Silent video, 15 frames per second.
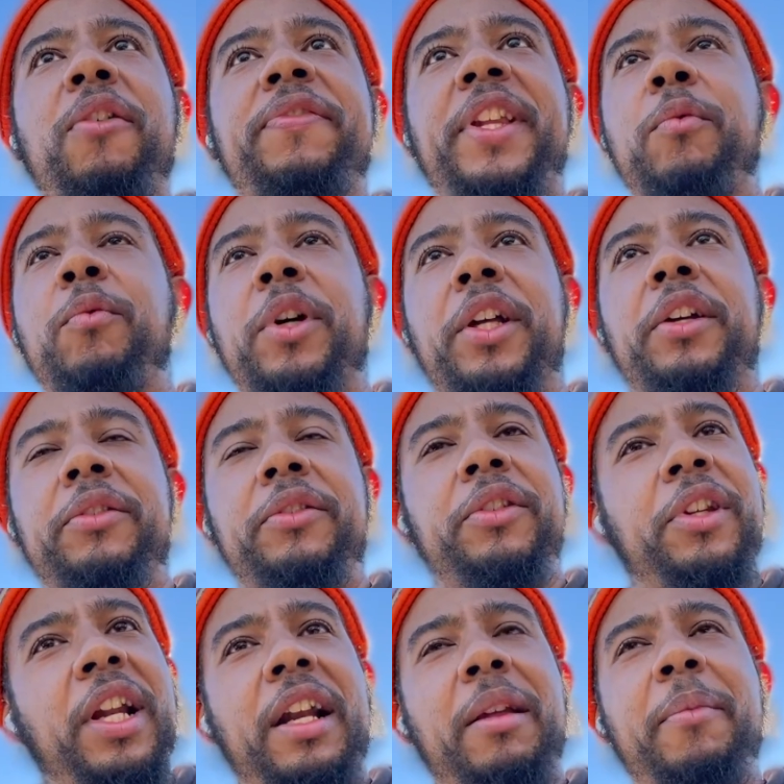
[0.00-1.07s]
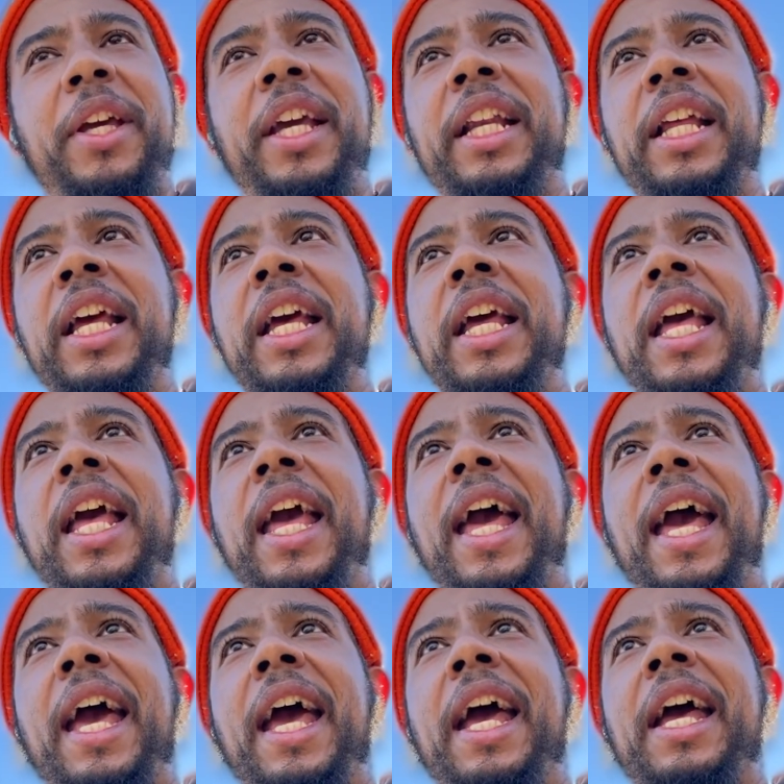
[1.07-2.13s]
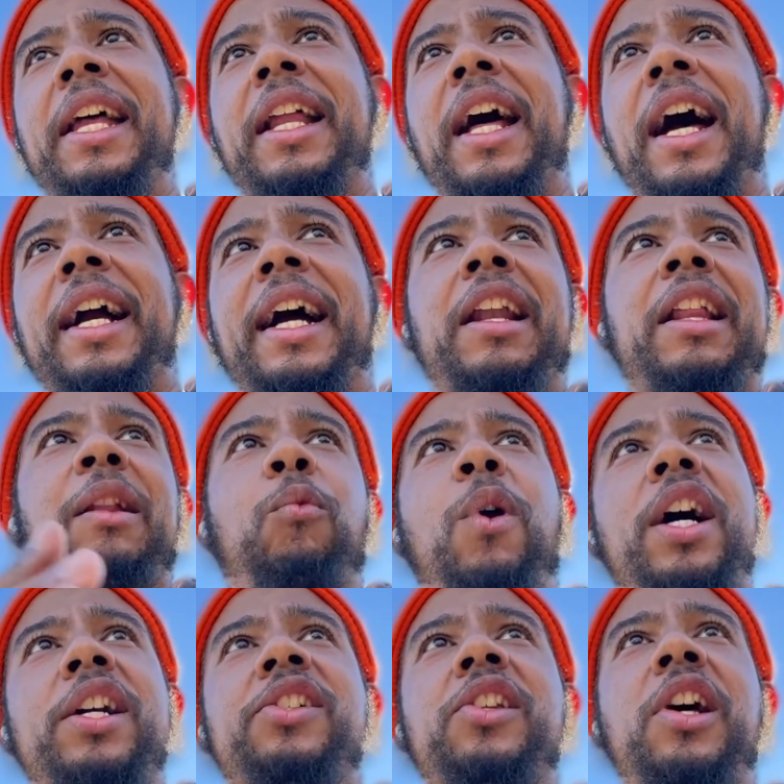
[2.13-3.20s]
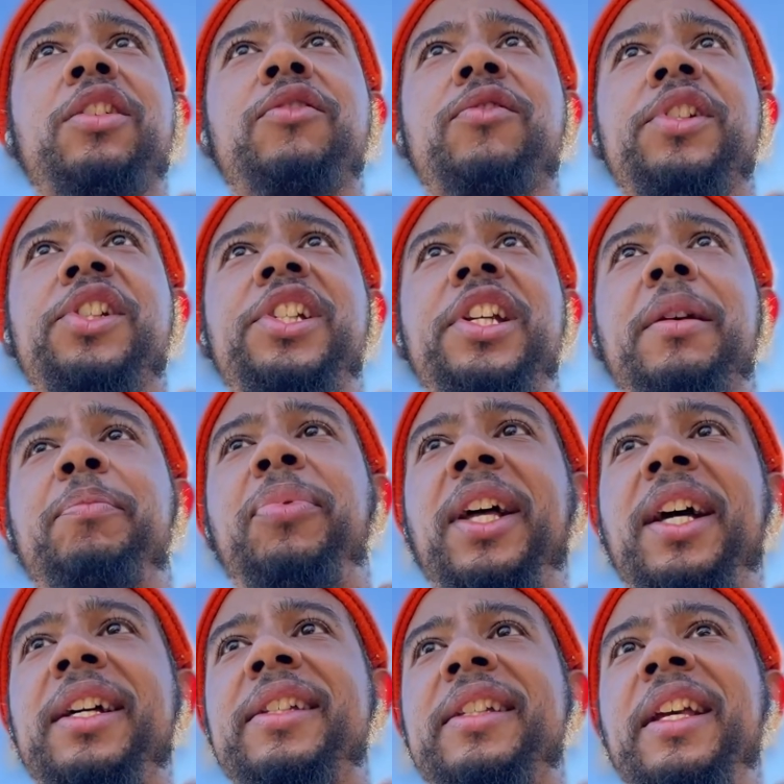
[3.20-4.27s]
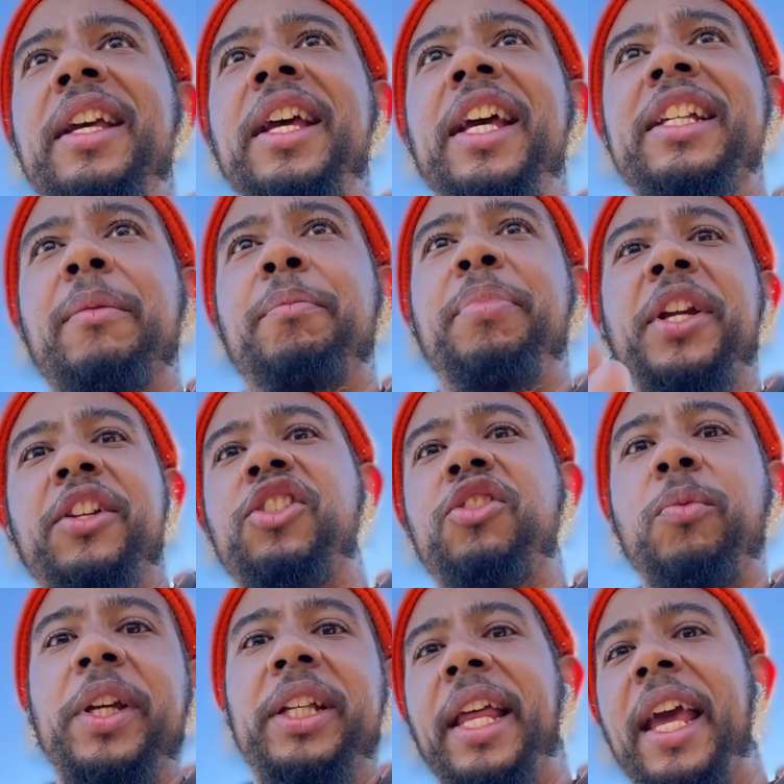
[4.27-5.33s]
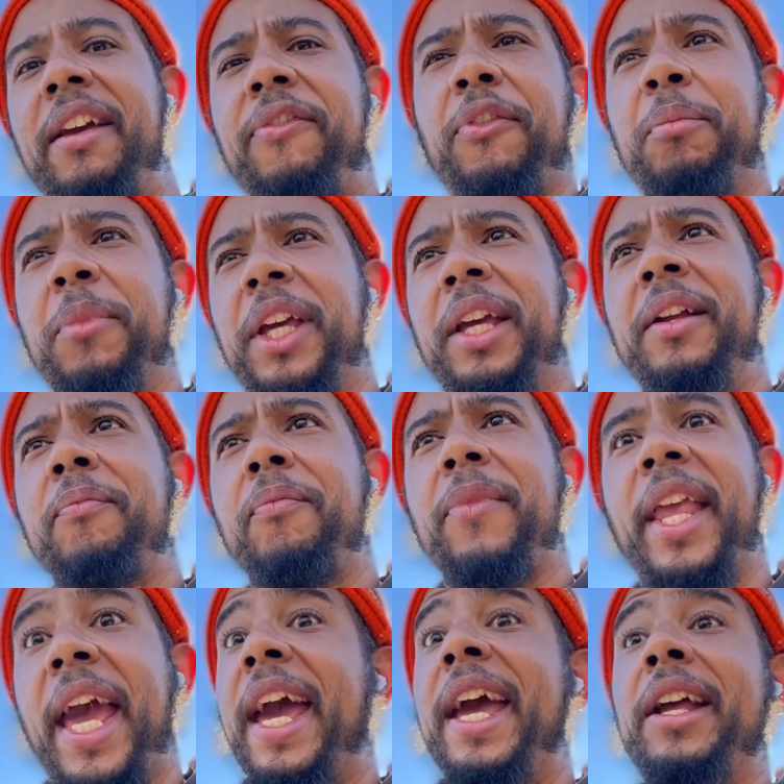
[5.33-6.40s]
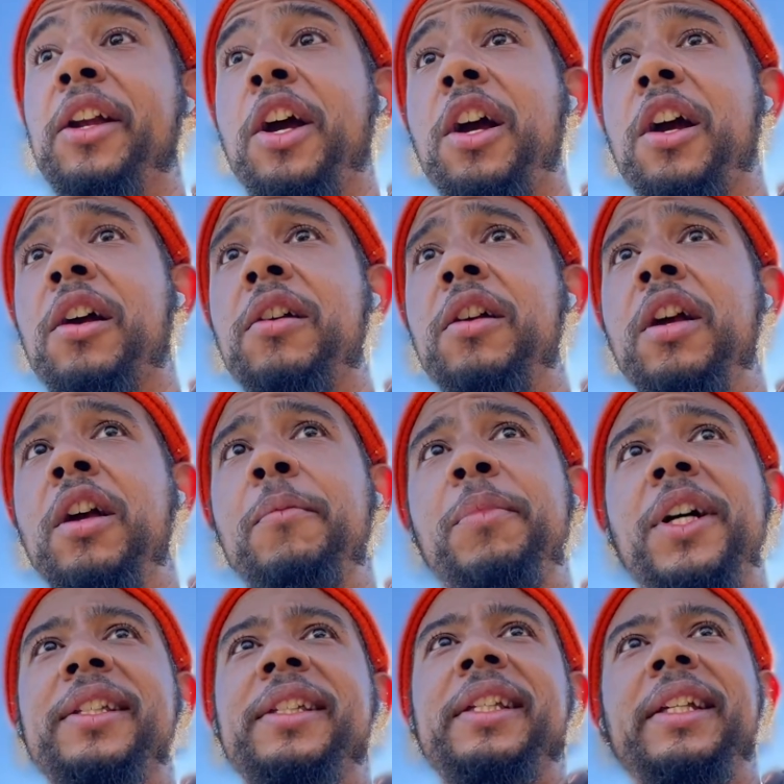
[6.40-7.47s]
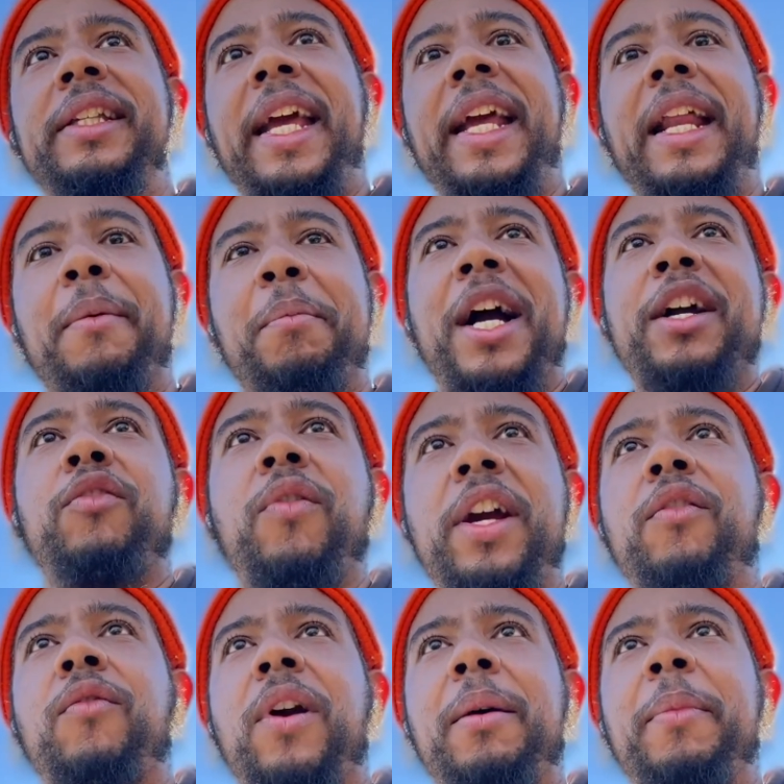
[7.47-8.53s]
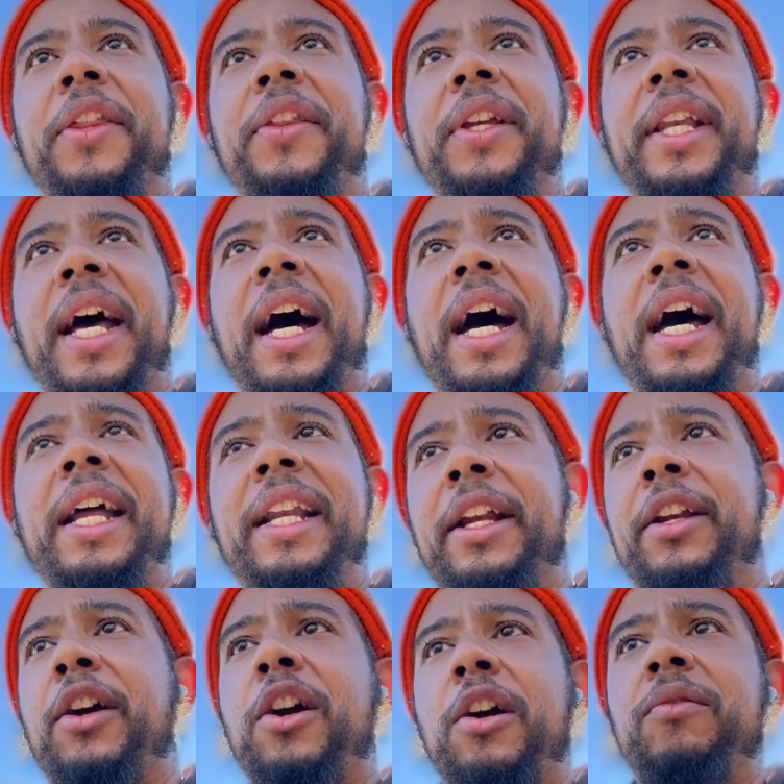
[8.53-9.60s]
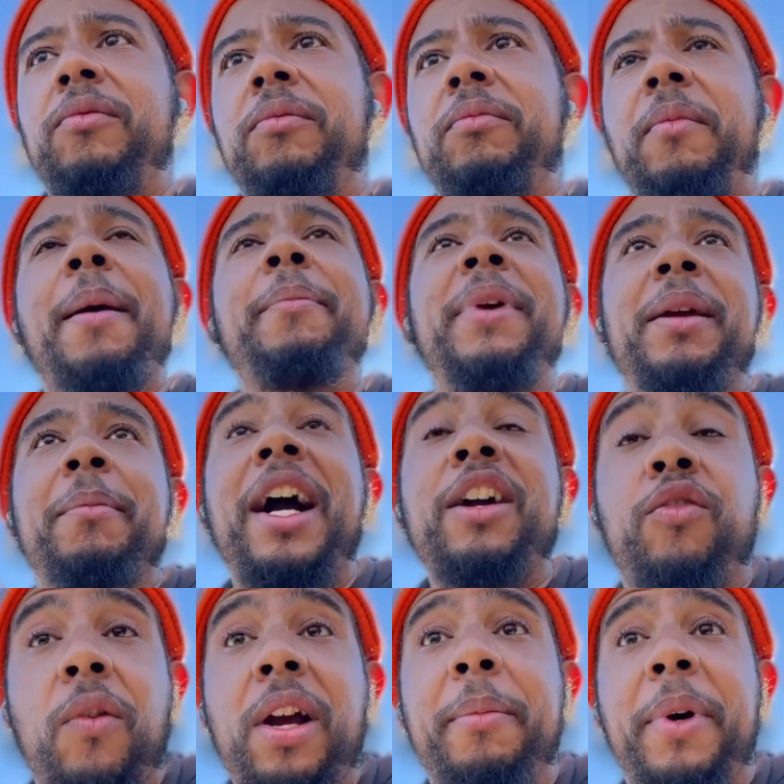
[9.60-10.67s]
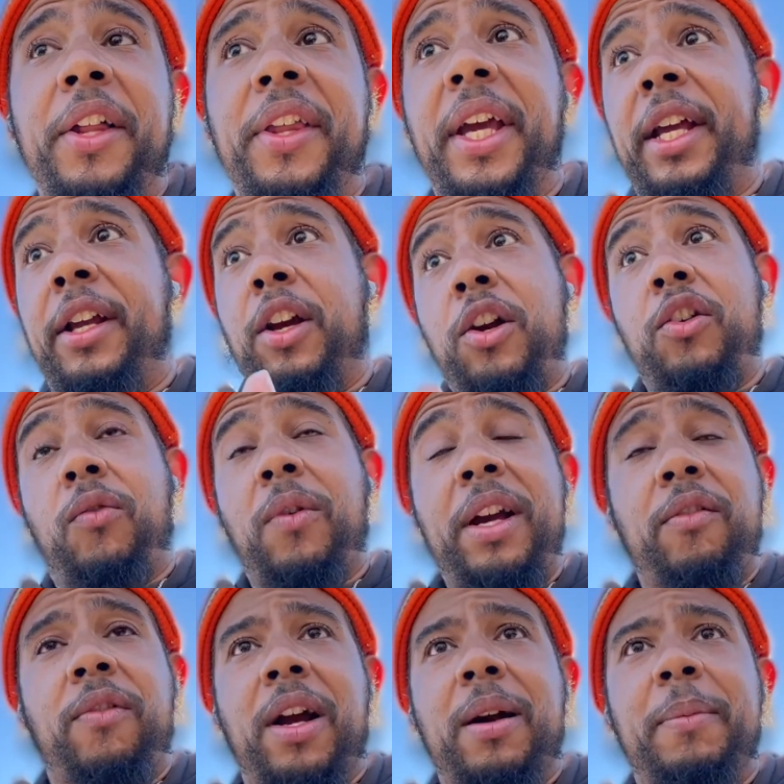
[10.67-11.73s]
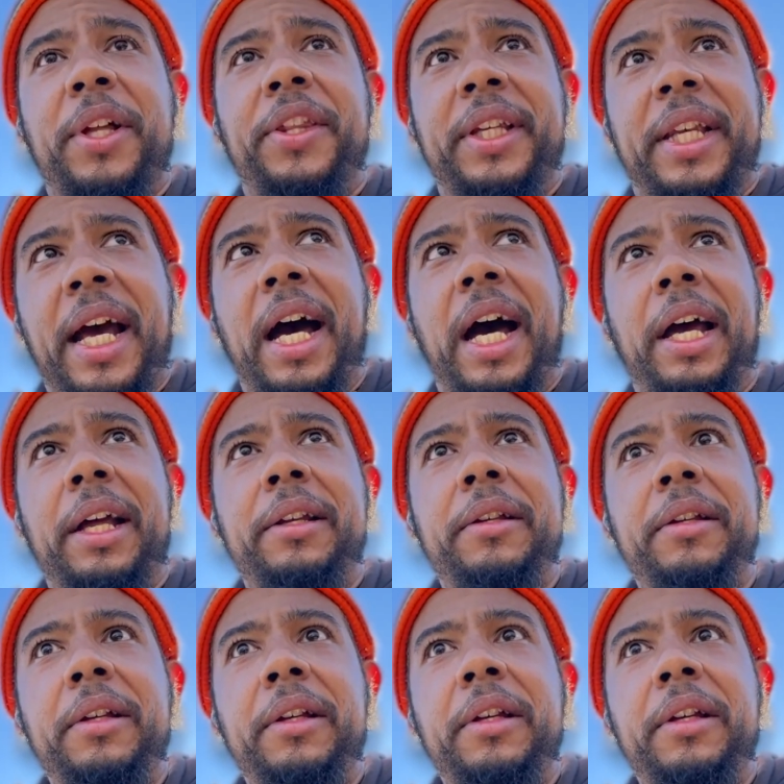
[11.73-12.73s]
birthday with her. You know what I mean? And I got to wash laundry and shit. Plus, it's a bittersweet day for me and her because it's the day that my great-grandmother died and her, I mean, my grandmother and her great-grandmother died